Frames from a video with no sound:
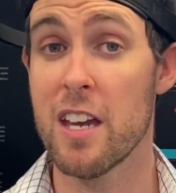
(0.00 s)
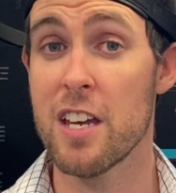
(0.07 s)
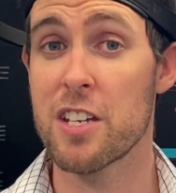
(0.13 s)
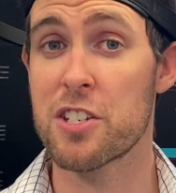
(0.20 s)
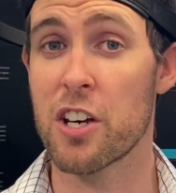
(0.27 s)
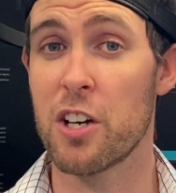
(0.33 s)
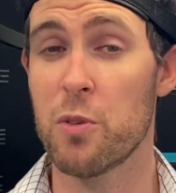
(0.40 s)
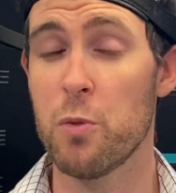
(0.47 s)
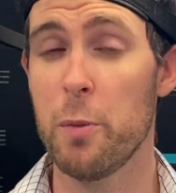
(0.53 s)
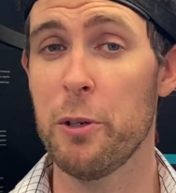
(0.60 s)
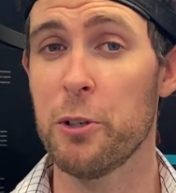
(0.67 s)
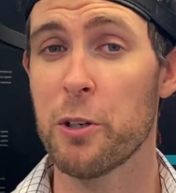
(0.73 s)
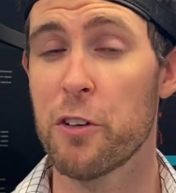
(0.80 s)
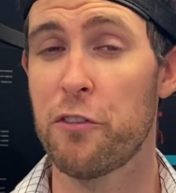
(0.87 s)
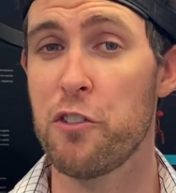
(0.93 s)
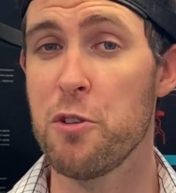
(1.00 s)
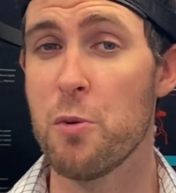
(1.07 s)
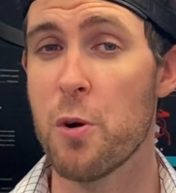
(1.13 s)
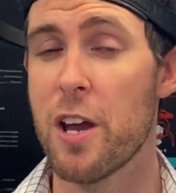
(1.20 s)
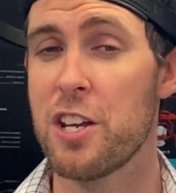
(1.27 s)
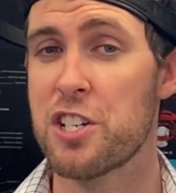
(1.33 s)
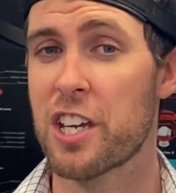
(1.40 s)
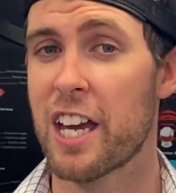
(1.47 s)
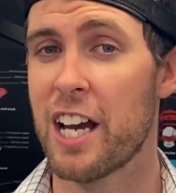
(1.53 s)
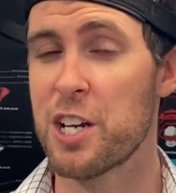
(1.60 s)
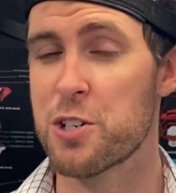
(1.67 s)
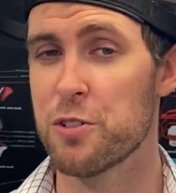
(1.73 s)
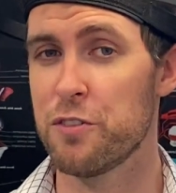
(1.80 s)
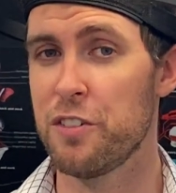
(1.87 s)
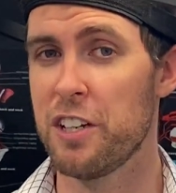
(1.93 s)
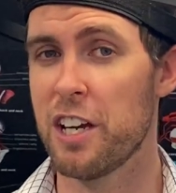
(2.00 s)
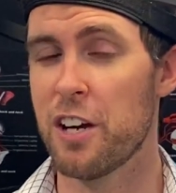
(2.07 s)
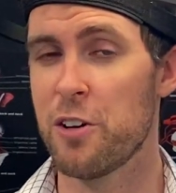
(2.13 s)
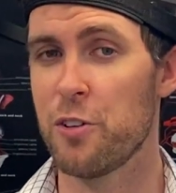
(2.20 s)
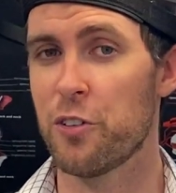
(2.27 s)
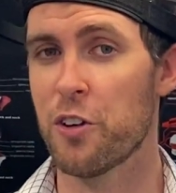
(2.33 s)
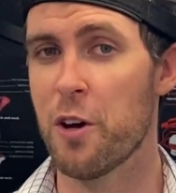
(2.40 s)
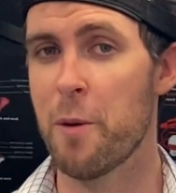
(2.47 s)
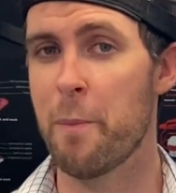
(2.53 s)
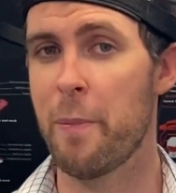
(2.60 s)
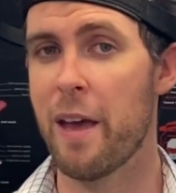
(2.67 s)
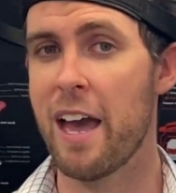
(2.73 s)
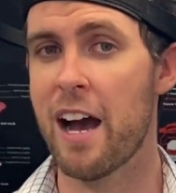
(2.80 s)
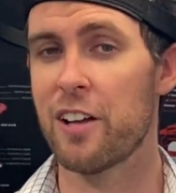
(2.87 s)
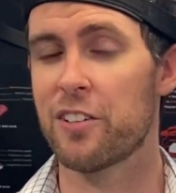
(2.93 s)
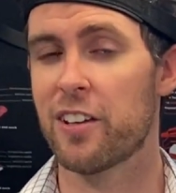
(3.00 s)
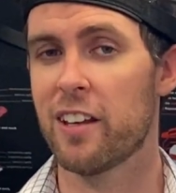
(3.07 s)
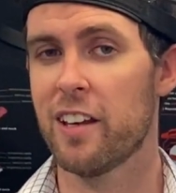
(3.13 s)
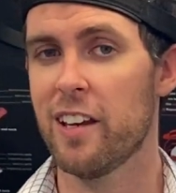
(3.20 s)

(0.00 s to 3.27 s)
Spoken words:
So we'll be doing a few more educational videos about